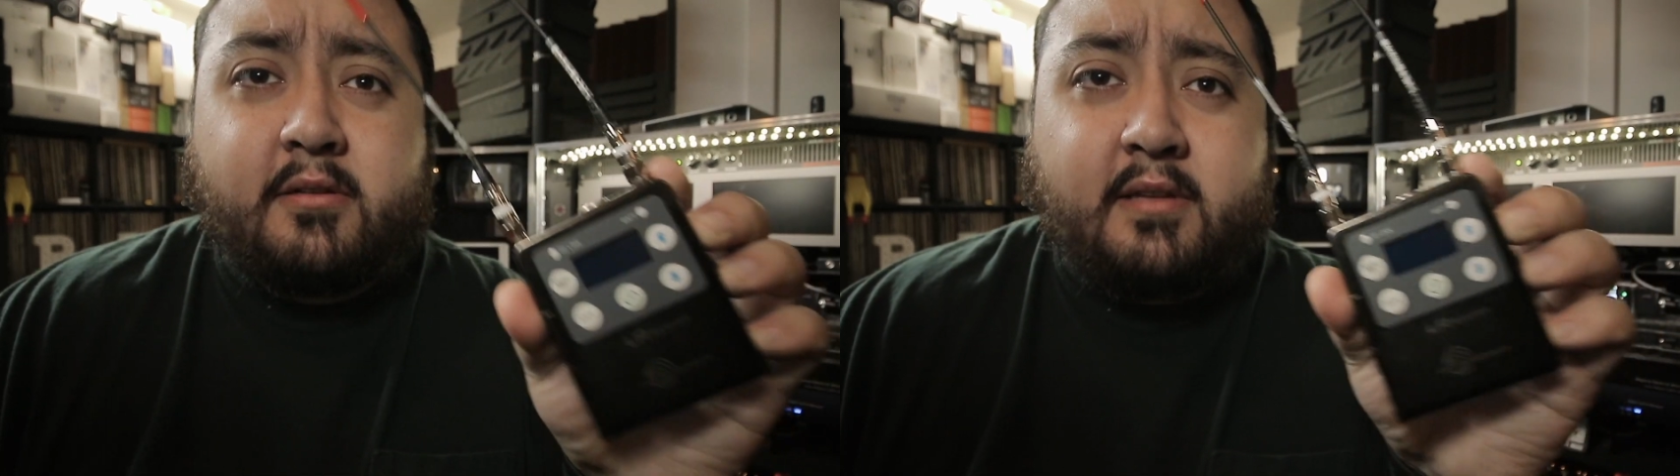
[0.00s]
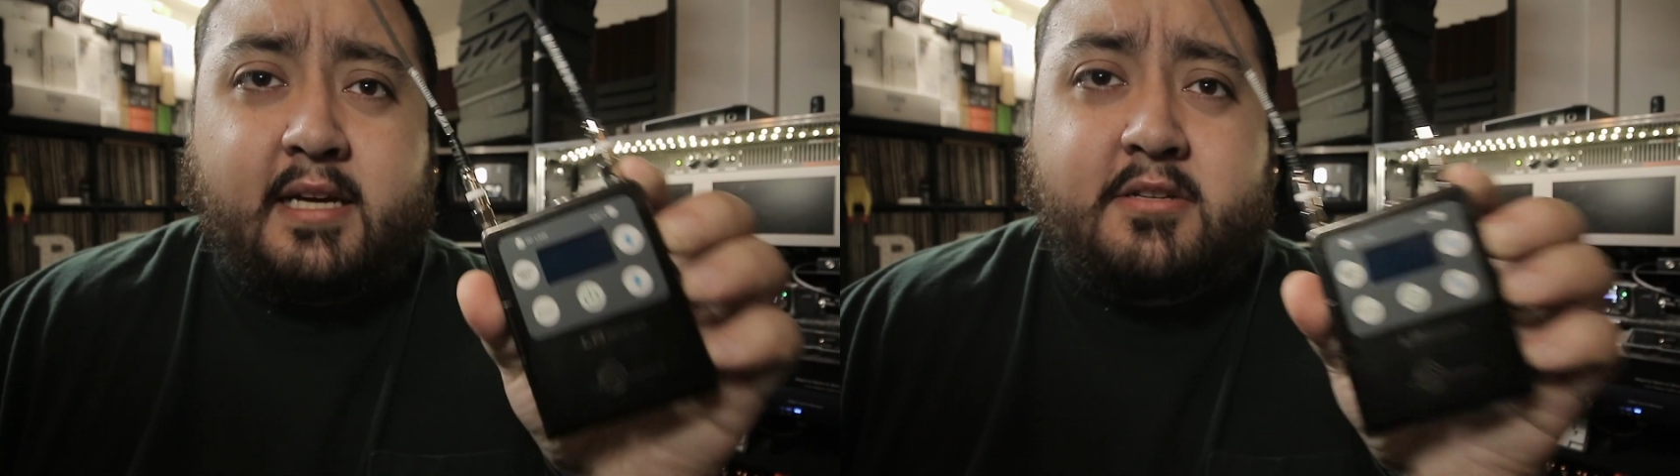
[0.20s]

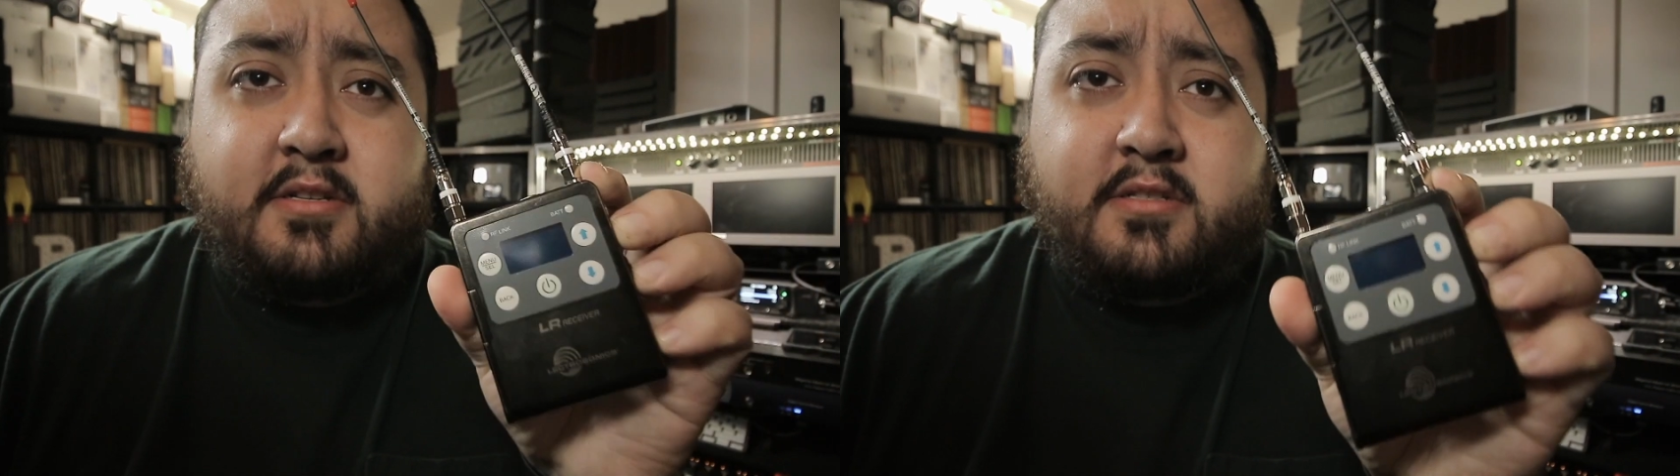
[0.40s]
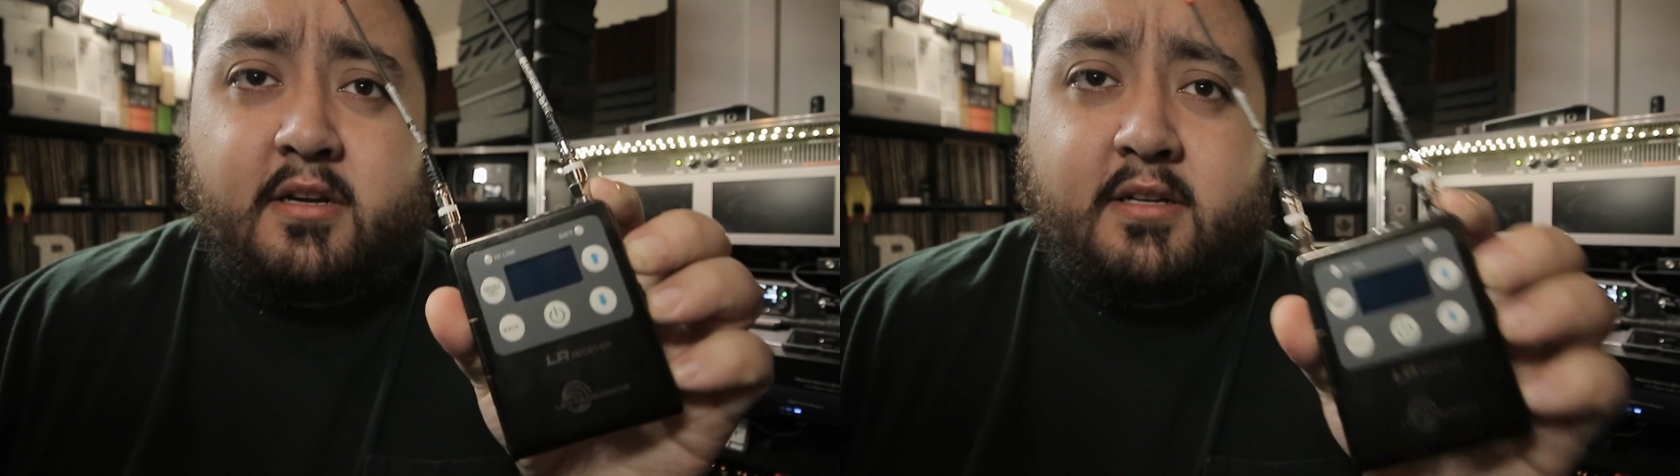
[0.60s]

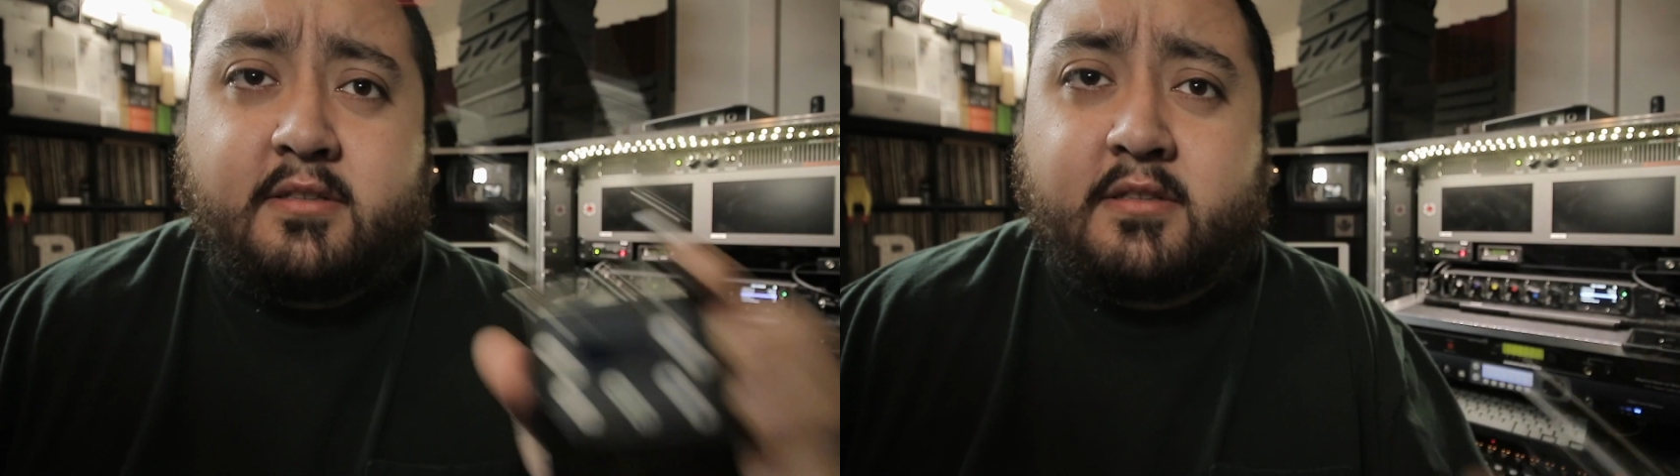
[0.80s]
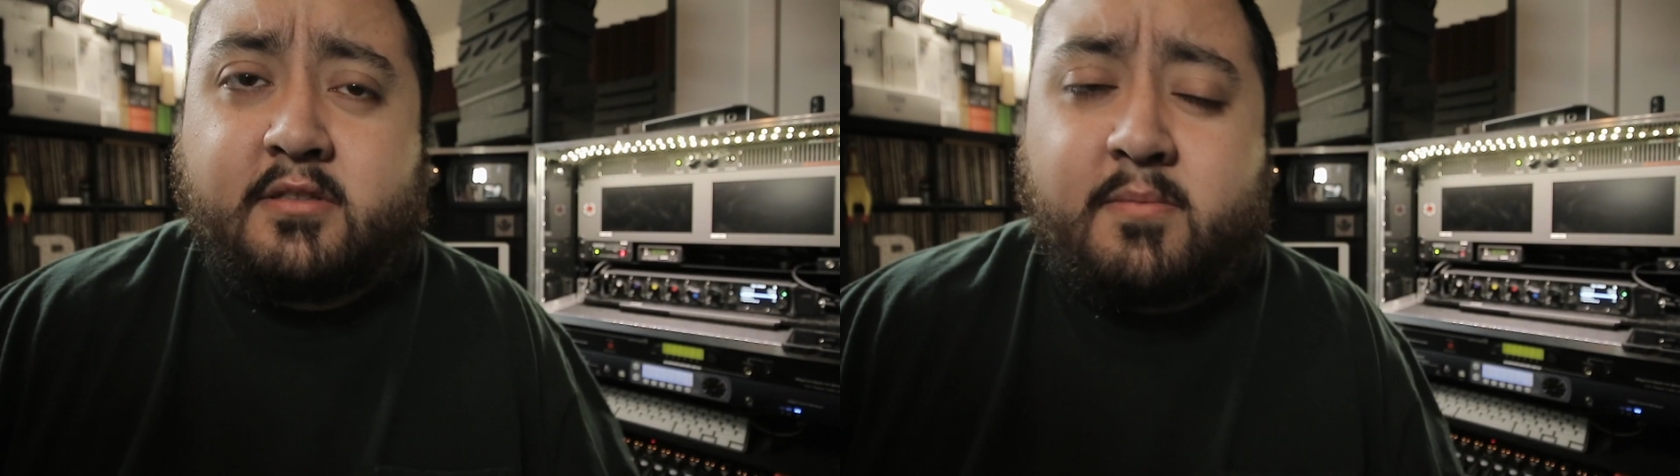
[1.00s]

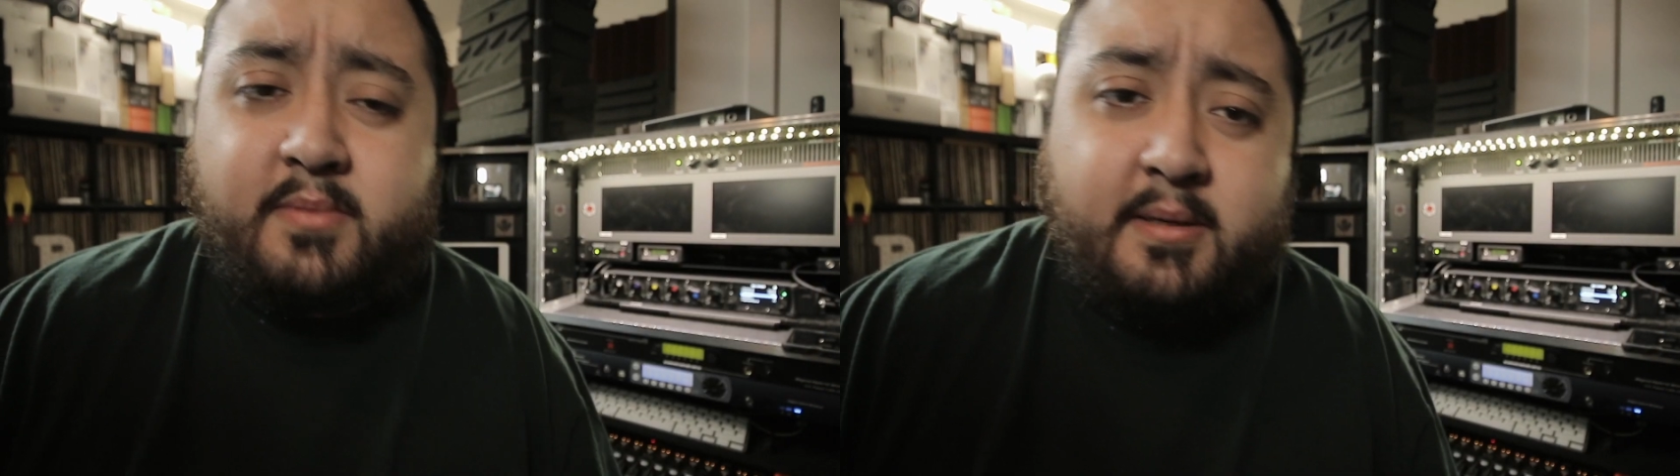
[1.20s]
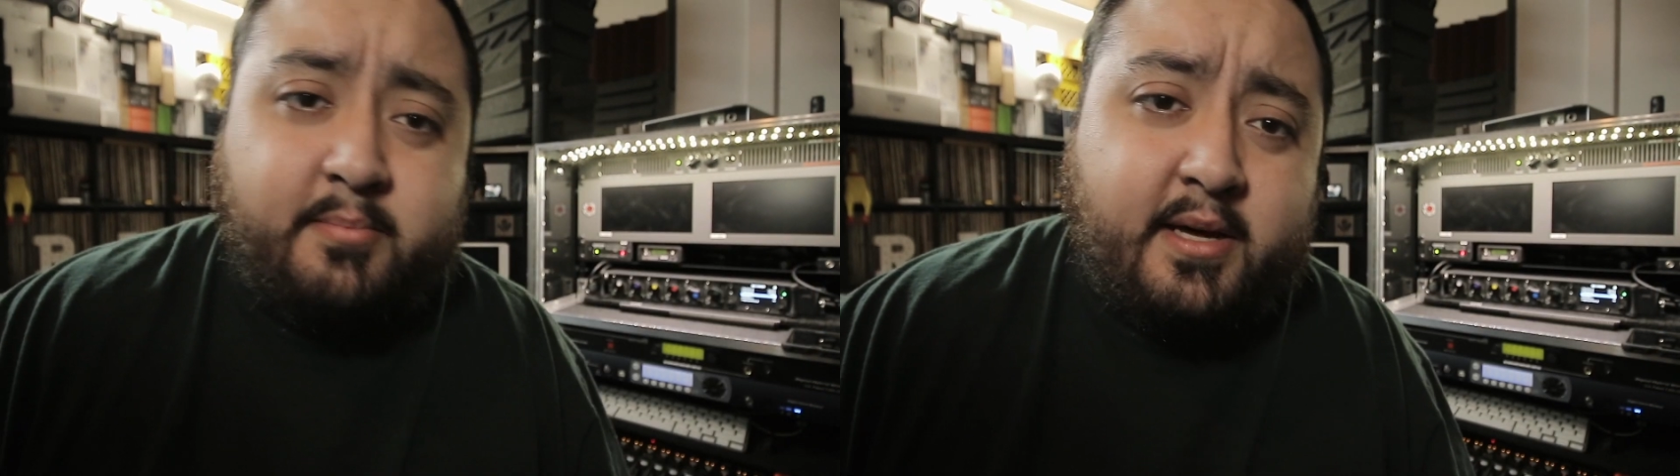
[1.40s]
Electrosonics or
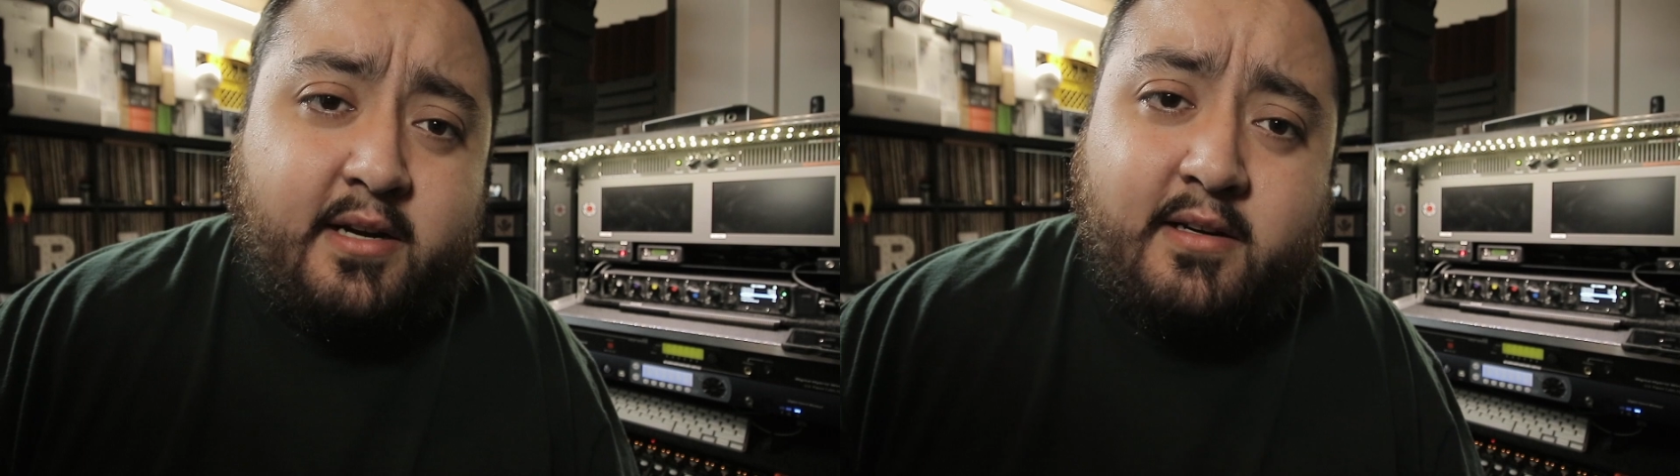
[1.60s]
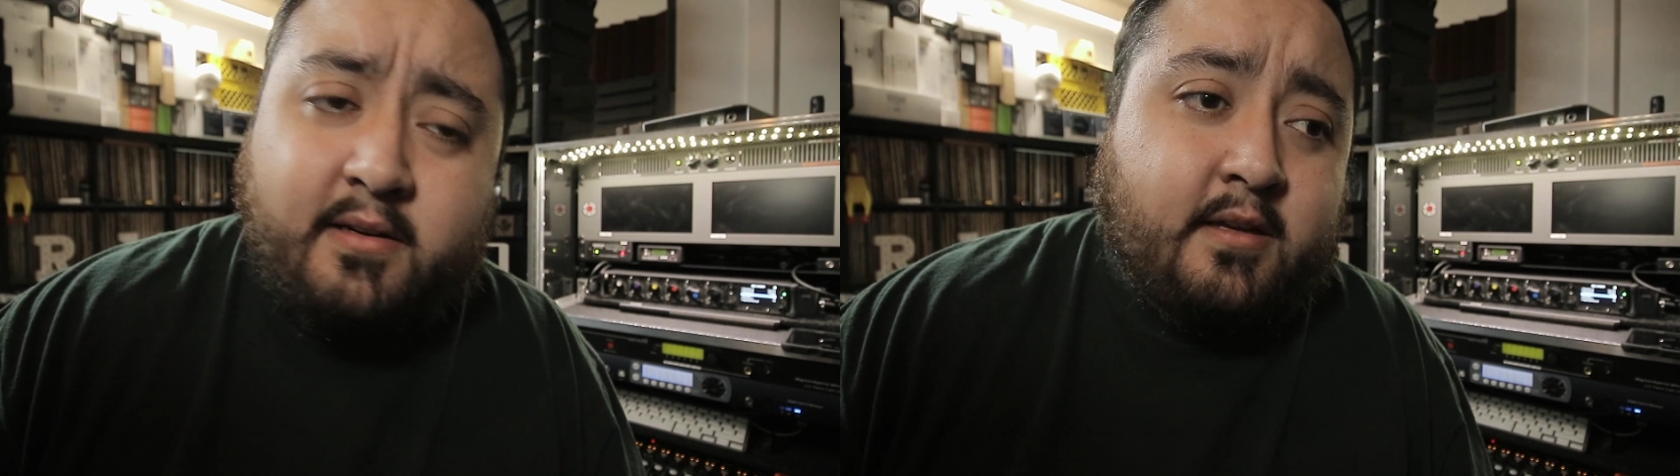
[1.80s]
something
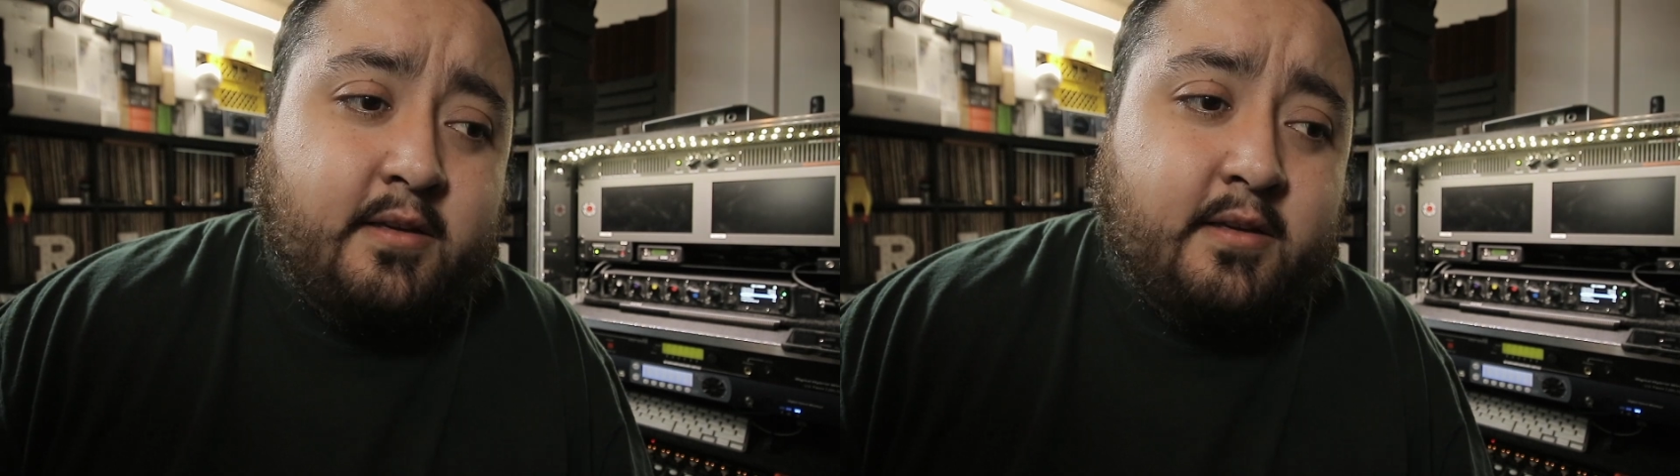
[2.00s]
better,